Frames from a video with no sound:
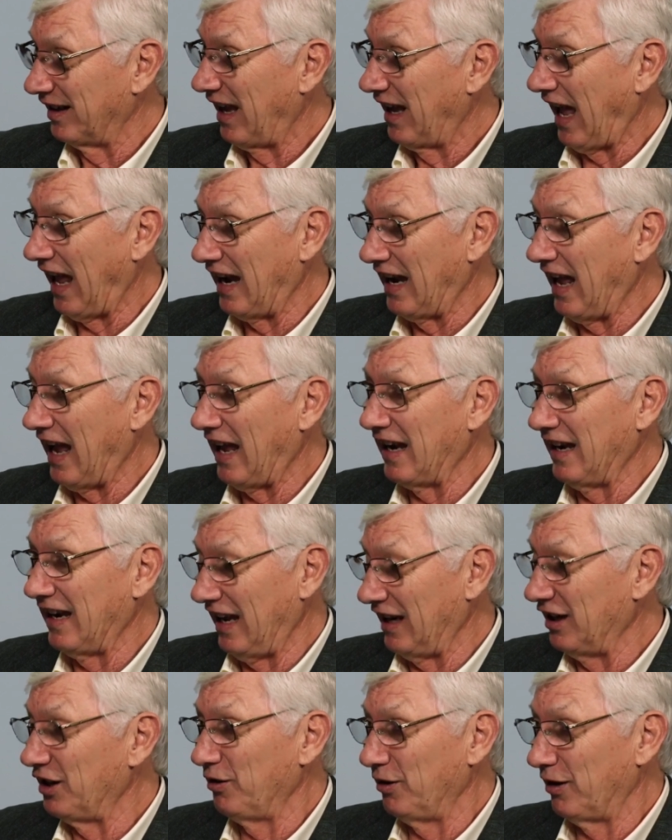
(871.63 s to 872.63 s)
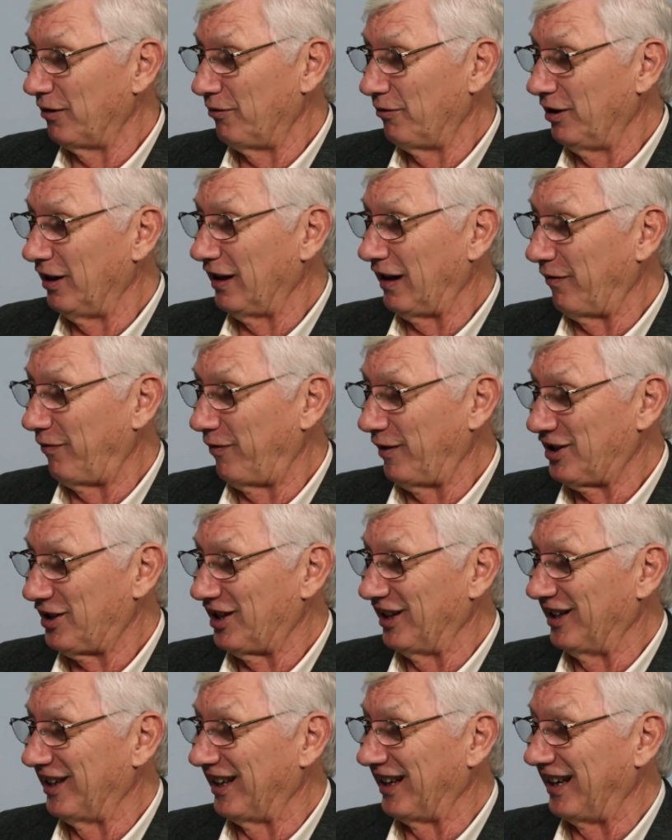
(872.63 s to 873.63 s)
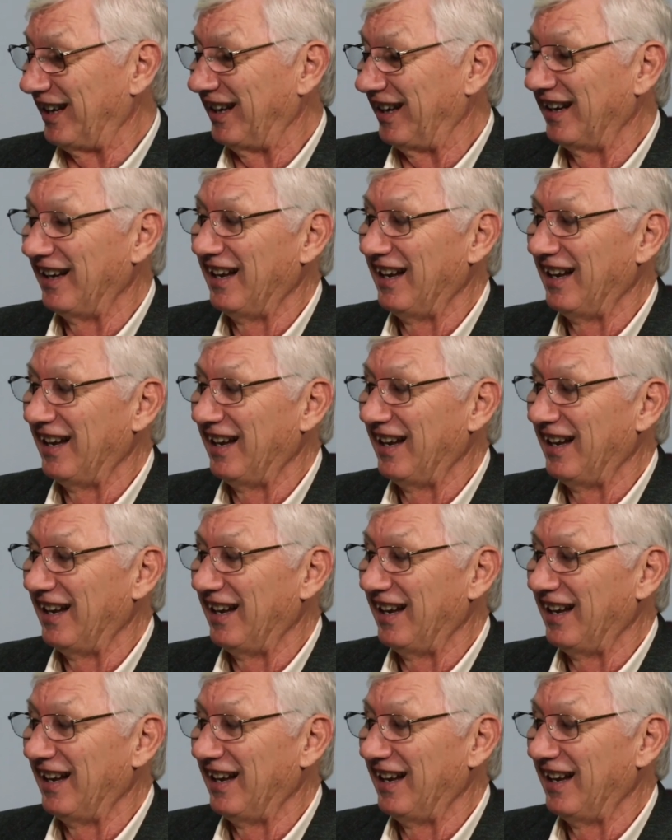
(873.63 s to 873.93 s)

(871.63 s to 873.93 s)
and do it really efficiently.